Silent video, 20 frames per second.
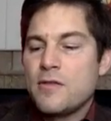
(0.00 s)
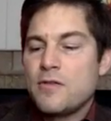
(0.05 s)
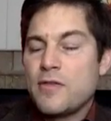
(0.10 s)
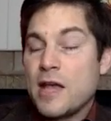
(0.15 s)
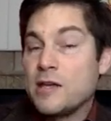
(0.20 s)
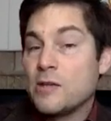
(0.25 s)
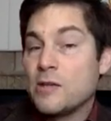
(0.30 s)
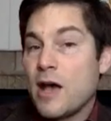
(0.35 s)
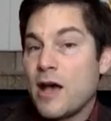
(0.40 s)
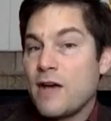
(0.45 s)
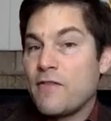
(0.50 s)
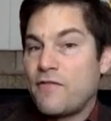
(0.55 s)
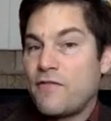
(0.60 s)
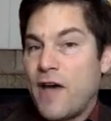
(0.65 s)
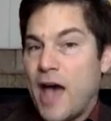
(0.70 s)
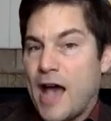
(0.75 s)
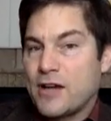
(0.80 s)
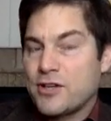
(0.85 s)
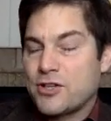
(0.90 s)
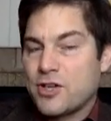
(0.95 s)
Then you have
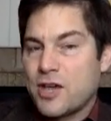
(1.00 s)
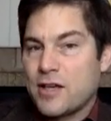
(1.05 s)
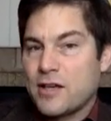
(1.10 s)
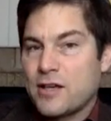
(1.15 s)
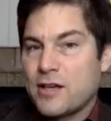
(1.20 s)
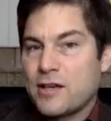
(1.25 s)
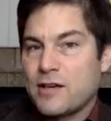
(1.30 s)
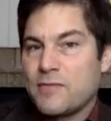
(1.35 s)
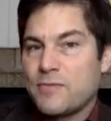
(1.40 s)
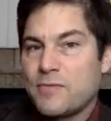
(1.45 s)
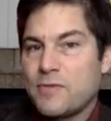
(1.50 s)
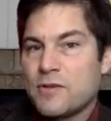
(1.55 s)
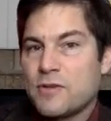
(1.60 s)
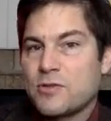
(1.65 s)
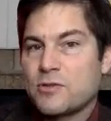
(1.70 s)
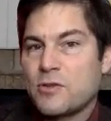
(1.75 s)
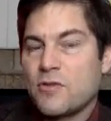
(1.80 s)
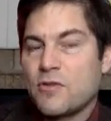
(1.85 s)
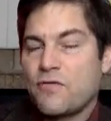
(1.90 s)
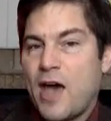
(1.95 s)
fact checking.
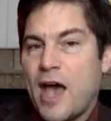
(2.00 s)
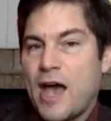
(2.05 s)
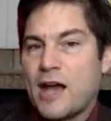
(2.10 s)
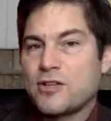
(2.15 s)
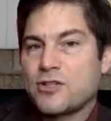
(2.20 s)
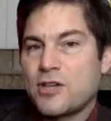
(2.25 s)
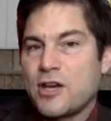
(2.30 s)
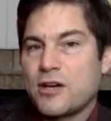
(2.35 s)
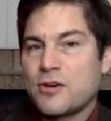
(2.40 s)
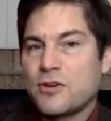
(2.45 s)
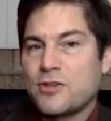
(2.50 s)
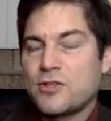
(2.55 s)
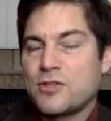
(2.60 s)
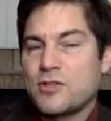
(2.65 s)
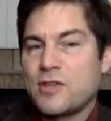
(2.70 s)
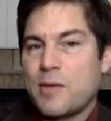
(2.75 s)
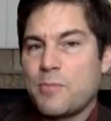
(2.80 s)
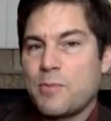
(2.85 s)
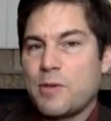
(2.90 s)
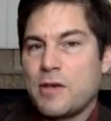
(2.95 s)
So the fact checkers
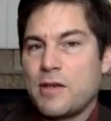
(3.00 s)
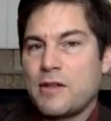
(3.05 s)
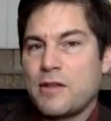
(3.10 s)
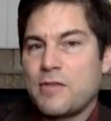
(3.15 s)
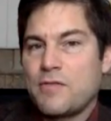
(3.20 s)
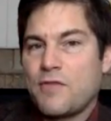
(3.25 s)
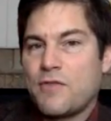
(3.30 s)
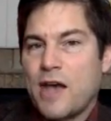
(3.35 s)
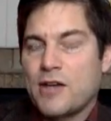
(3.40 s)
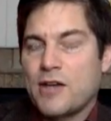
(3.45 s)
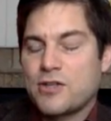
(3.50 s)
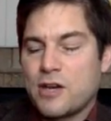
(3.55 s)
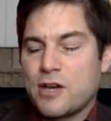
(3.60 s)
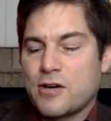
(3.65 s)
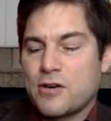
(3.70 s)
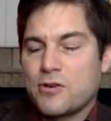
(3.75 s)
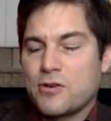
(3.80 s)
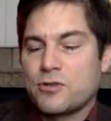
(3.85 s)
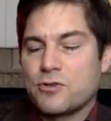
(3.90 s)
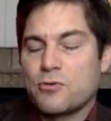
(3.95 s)
step in. The fact
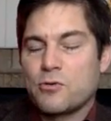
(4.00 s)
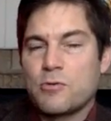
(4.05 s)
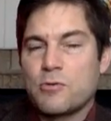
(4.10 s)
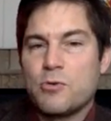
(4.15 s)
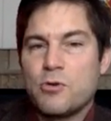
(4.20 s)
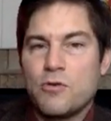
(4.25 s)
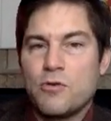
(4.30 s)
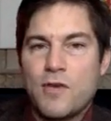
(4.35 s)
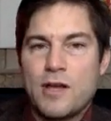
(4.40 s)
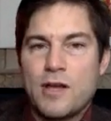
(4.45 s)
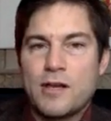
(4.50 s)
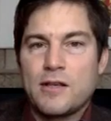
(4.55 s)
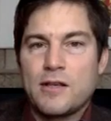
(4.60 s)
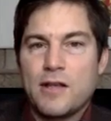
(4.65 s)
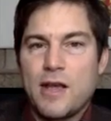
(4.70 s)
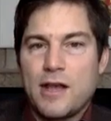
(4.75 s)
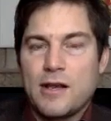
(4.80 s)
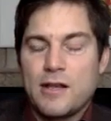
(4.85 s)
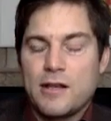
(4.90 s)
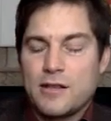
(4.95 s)
checkers will remove
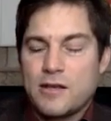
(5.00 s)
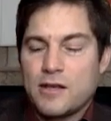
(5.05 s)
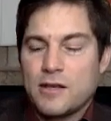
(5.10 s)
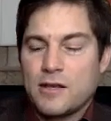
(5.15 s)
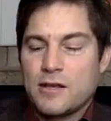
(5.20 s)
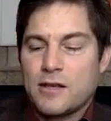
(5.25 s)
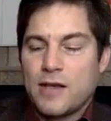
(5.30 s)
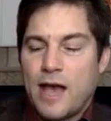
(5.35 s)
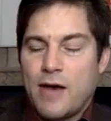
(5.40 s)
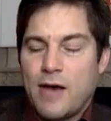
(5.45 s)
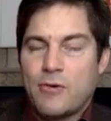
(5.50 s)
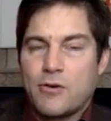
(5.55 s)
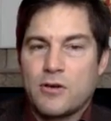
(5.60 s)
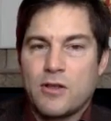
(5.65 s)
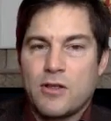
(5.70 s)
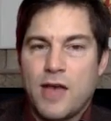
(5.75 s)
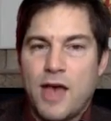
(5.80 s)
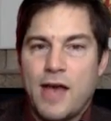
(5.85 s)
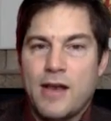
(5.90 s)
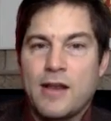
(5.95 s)
anything counter
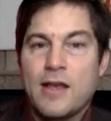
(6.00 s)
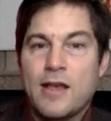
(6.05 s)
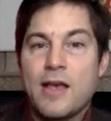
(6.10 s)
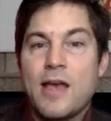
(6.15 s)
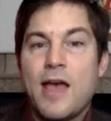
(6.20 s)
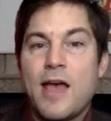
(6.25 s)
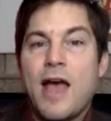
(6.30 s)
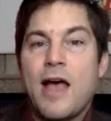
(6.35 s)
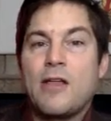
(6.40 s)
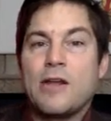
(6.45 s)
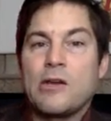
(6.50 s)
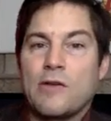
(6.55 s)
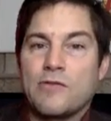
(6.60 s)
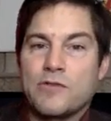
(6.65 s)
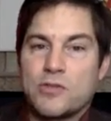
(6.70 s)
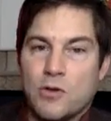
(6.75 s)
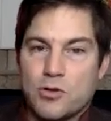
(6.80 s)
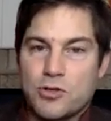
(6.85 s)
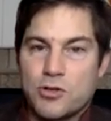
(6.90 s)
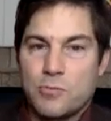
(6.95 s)
to that. And then you
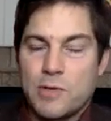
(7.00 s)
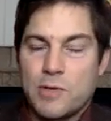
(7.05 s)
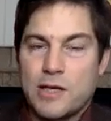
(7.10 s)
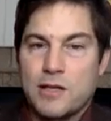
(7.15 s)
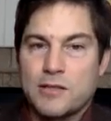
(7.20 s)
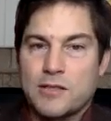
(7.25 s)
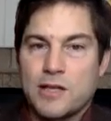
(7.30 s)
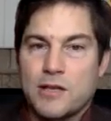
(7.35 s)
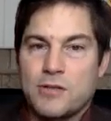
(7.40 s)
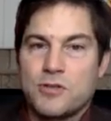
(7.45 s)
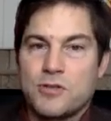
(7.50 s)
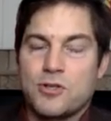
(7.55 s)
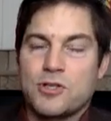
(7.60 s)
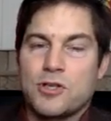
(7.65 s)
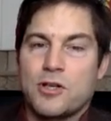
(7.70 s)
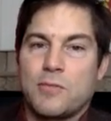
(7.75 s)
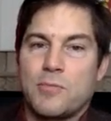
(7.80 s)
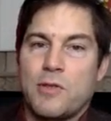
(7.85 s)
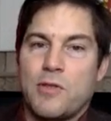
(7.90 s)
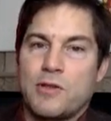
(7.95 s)
have social media
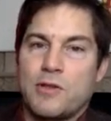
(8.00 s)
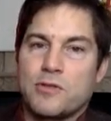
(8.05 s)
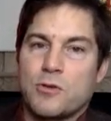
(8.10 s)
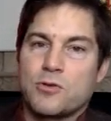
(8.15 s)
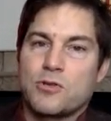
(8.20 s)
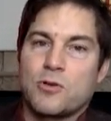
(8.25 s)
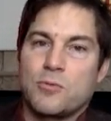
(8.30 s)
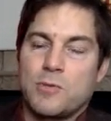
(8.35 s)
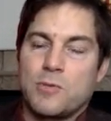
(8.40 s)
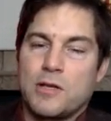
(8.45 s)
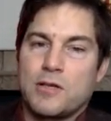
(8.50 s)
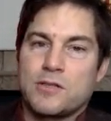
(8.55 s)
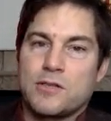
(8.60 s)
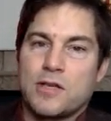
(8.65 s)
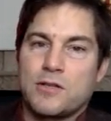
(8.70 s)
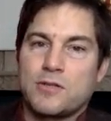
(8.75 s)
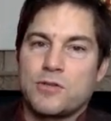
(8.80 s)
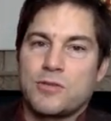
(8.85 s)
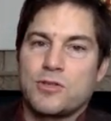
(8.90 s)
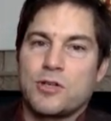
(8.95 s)
censorship, and then social media
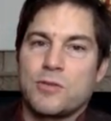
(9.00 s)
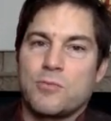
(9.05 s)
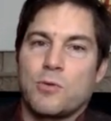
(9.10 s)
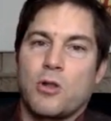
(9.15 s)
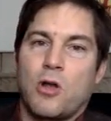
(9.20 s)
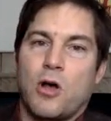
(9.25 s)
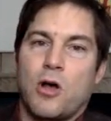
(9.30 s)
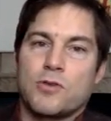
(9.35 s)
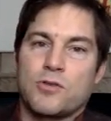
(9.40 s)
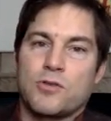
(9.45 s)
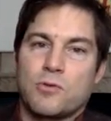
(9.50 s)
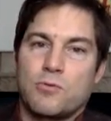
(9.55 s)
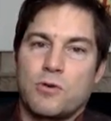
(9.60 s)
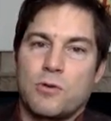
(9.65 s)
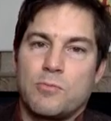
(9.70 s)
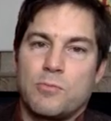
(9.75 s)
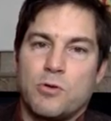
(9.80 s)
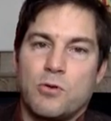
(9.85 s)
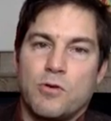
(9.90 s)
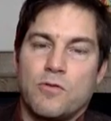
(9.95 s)
censorship will also
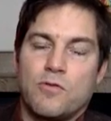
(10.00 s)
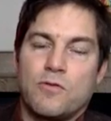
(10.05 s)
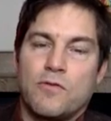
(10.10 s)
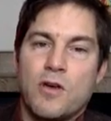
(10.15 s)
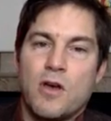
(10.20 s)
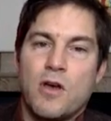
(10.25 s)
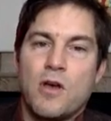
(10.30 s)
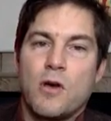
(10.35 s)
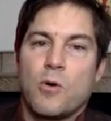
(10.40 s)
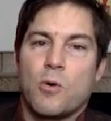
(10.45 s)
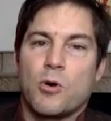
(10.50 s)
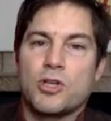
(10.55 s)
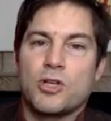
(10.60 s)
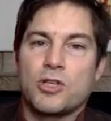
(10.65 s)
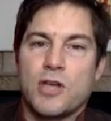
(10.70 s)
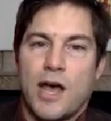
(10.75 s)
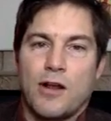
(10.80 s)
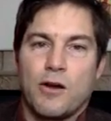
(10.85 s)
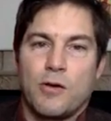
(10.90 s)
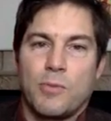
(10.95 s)
remove or
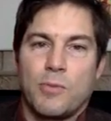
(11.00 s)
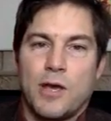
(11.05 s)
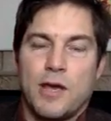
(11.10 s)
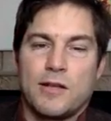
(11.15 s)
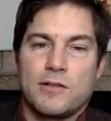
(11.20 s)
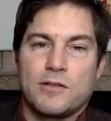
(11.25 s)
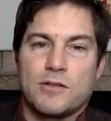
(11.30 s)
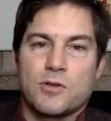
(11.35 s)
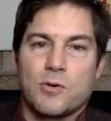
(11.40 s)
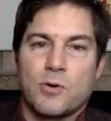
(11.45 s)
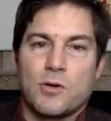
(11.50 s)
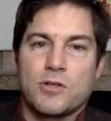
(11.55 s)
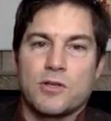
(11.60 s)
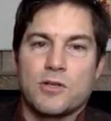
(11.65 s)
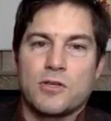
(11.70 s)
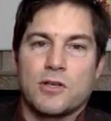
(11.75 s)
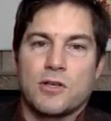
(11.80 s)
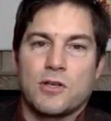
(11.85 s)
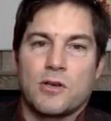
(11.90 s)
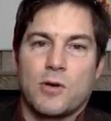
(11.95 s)
shadow ban
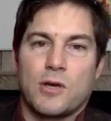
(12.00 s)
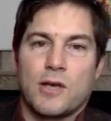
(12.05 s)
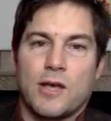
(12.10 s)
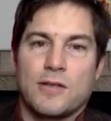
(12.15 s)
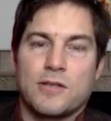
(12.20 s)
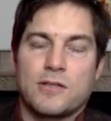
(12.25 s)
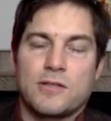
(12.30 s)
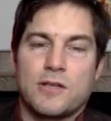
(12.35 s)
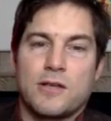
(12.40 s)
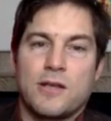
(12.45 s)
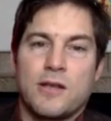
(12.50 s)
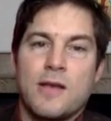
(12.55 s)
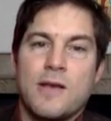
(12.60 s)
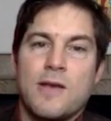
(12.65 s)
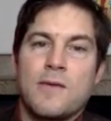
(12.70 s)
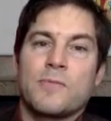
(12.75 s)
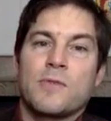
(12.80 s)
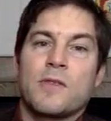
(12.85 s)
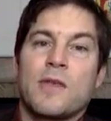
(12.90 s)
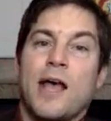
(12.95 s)
sources that go against it.
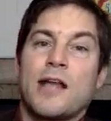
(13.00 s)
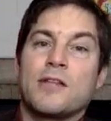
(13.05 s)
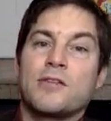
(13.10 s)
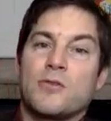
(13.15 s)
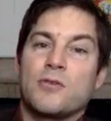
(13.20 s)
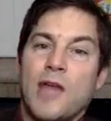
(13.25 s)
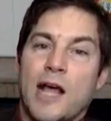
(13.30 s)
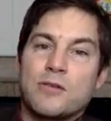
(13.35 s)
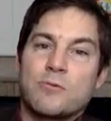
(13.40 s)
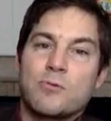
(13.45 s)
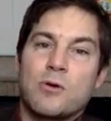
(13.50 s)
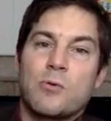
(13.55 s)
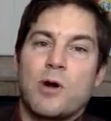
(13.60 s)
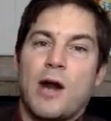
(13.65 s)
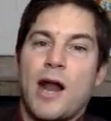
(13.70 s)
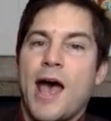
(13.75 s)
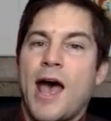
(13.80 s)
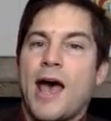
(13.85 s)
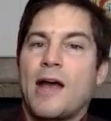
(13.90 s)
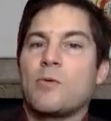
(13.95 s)
And so that's where we're
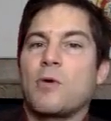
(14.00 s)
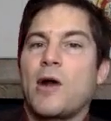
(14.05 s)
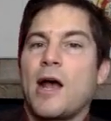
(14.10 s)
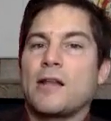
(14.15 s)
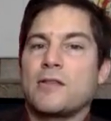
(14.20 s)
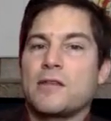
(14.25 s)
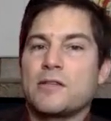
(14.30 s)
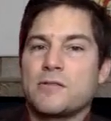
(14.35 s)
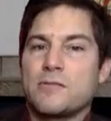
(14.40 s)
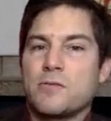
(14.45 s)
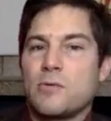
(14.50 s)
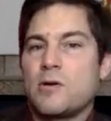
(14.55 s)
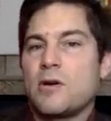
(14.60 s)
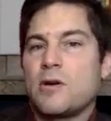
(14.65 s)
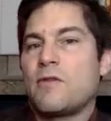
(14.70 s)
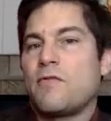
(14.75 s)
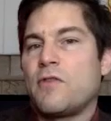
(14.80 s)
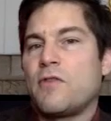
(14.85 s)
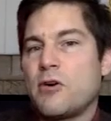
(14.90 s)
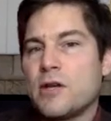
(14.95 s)
at. We're
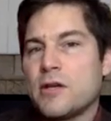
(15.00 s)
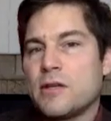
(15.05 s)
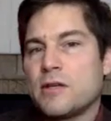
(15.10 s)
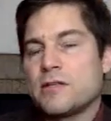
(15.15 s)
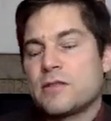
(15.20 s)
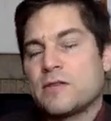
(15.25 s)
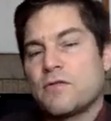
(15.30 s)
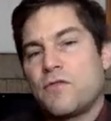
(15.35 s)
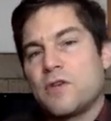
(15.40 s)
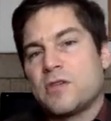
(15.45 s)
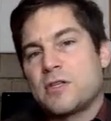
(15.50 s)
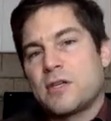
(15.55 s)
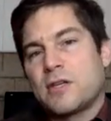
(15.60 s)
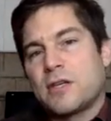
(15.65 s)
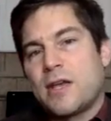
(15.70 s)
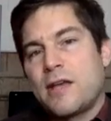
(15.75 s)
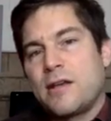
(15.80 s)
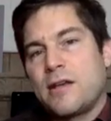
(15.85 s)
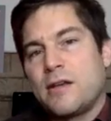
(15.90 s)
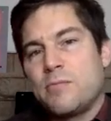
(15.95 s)
in a very
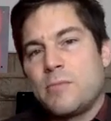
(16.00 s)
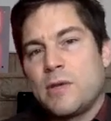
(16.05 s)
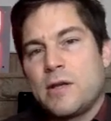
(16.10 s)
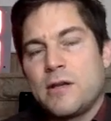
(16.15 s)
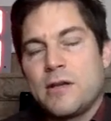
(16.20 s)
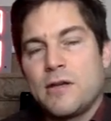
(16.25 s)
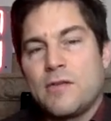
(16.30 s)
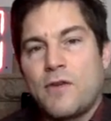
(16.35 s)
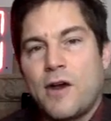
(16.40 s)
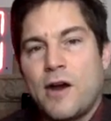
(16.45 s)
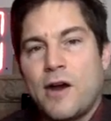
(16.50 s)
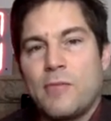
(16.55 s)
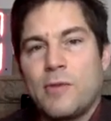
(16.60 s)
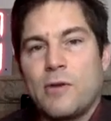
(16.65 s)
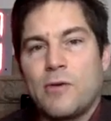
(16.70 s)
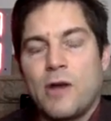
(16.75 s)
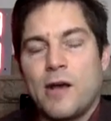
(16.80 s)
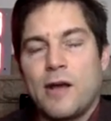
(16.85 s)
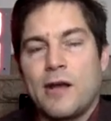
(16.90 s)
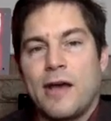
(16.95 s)
sophisticated media
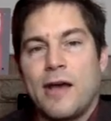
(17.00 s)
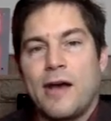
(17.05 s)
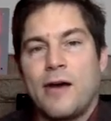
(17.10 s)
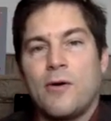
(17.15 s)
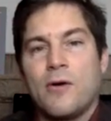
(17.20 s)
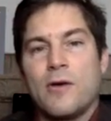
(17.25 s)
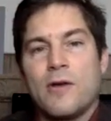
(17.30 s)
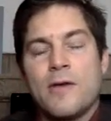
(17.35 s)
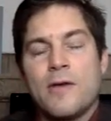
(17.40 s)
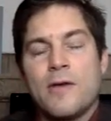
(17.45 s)
environment right now,